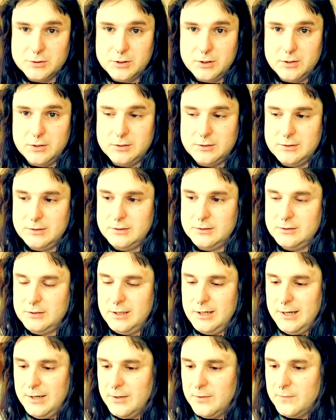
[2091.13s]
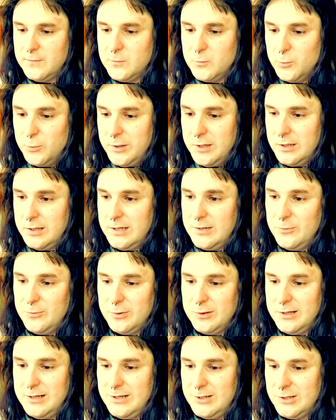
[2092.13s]
are. Like really,
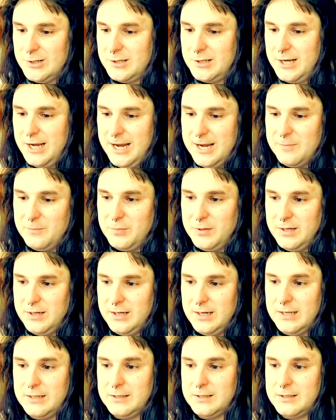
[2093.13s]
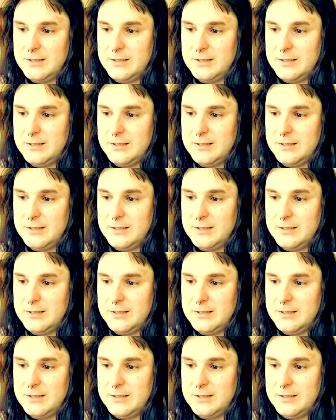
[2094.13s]
really just campy and